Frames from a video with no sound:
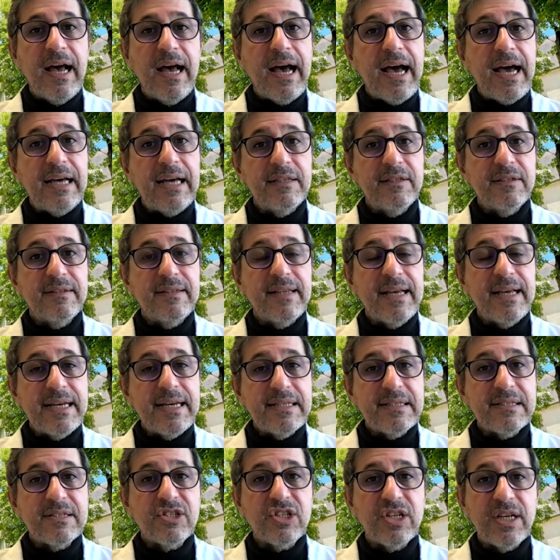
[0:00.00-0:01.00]
had a
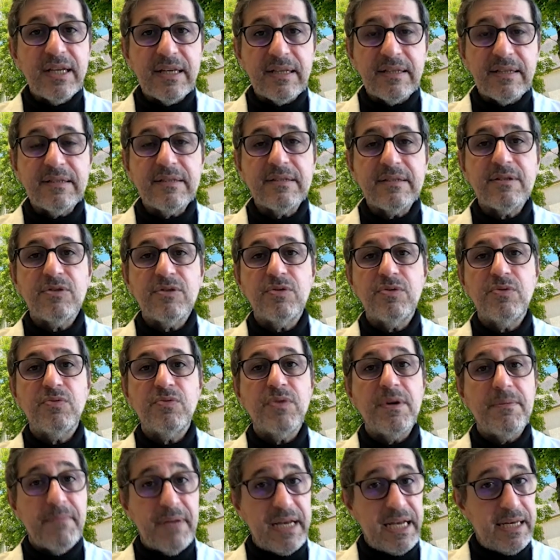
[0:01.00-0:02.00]
nice chance to
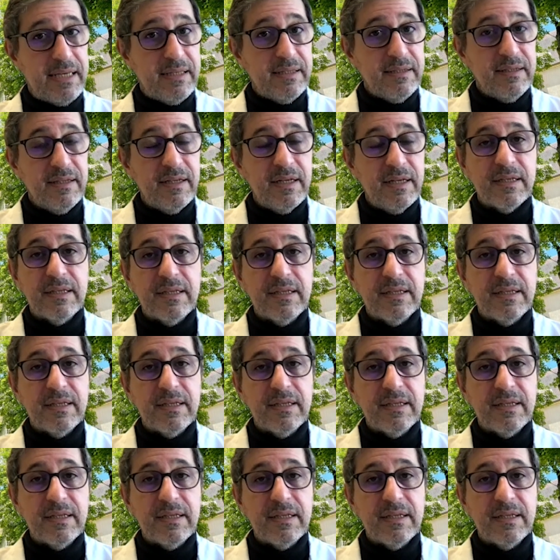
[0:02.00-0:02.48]
remain